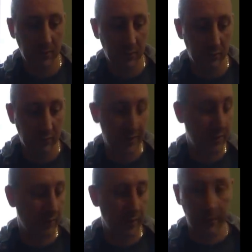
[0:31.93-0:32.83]
and all the
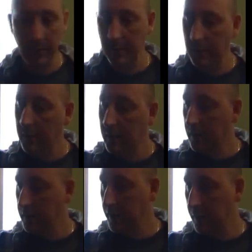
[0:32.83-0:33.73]
rest of it.
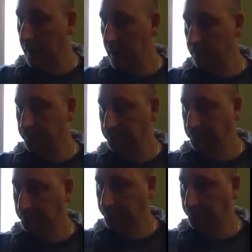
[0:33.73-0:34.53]
So